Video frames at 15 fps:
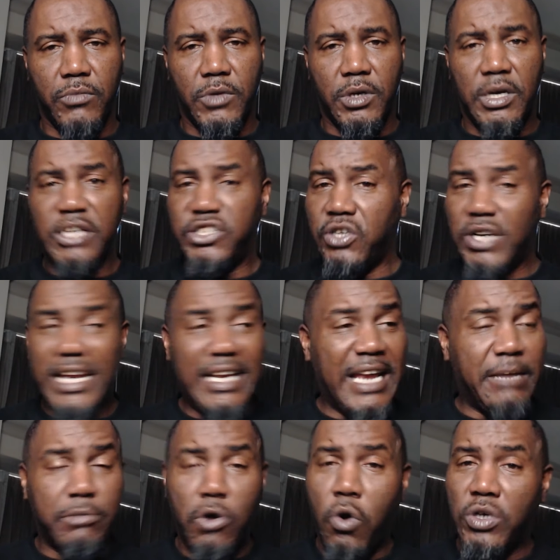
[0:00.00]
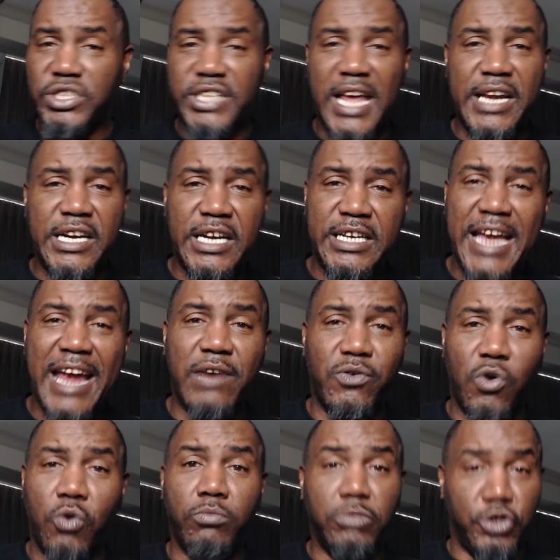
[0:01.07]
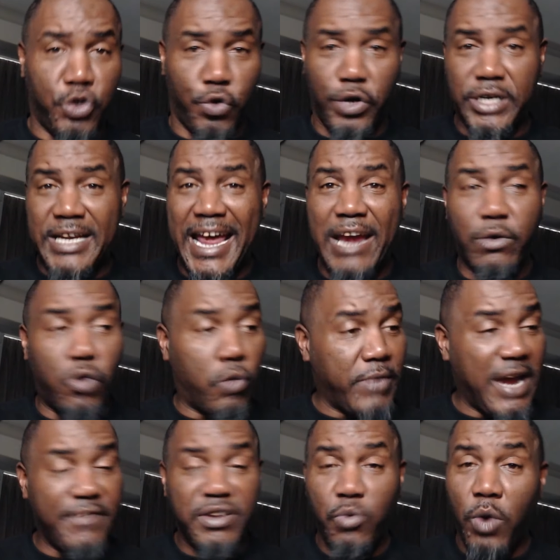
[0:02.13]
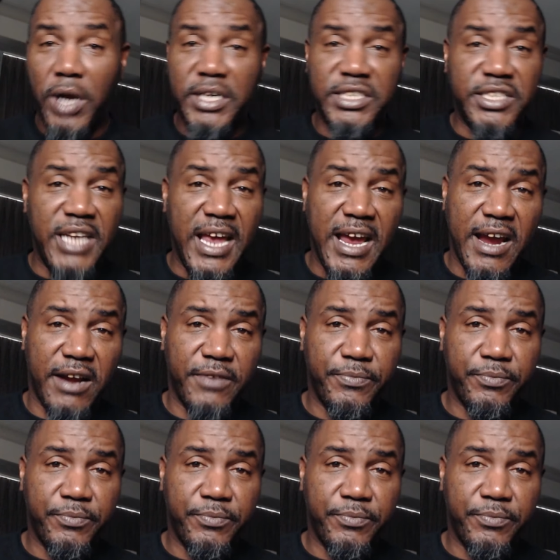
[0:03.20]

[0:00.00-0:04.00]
And so they let them go inside of the day room during day room. Everyone is there.